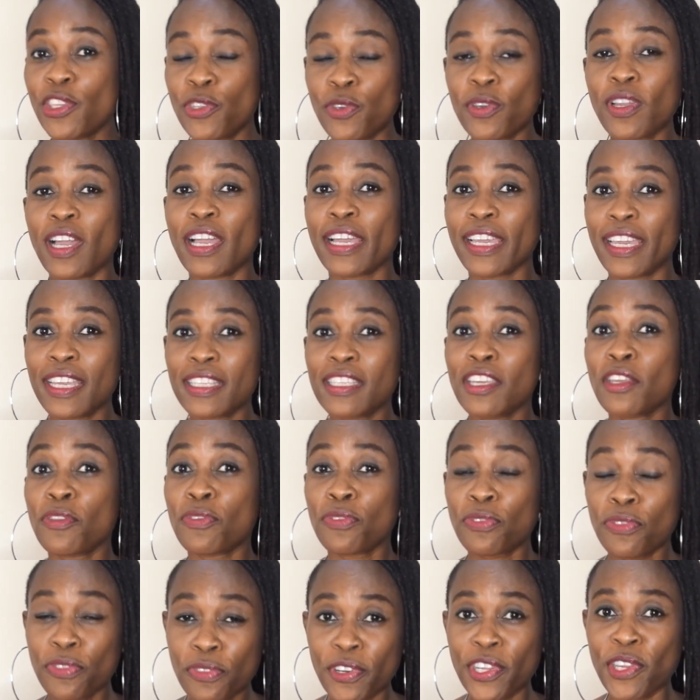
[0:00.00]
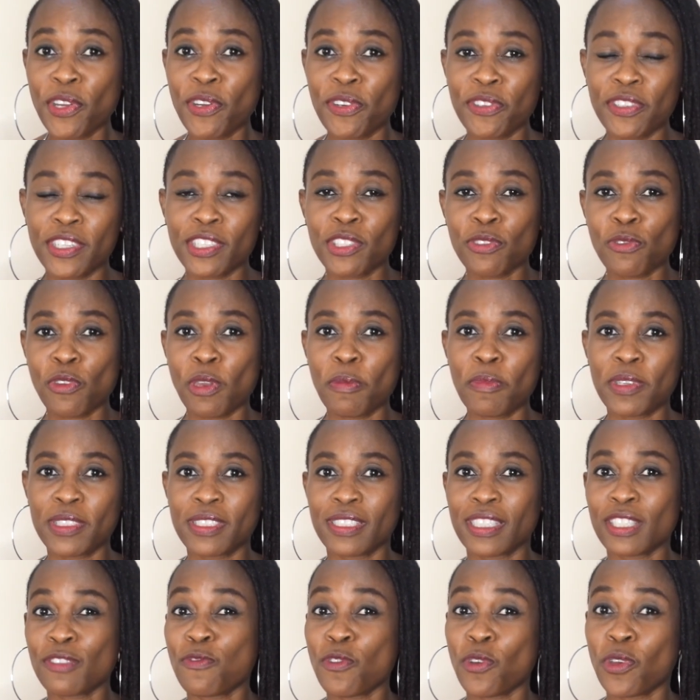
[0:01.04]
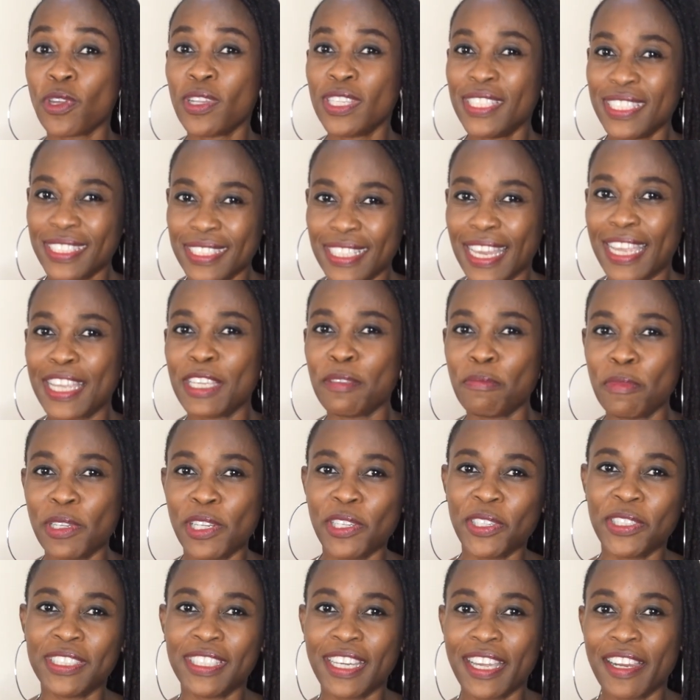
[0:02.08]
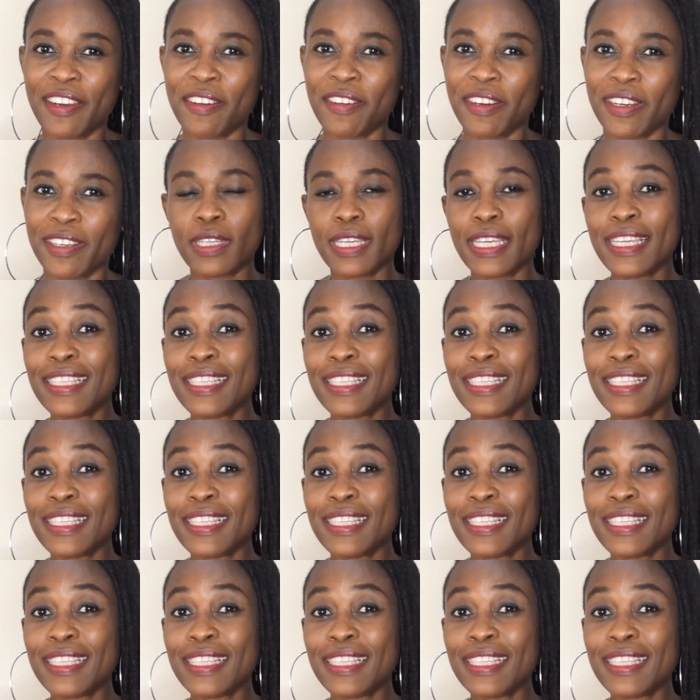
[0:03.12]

you can get a 300 square meters for 9 million naira.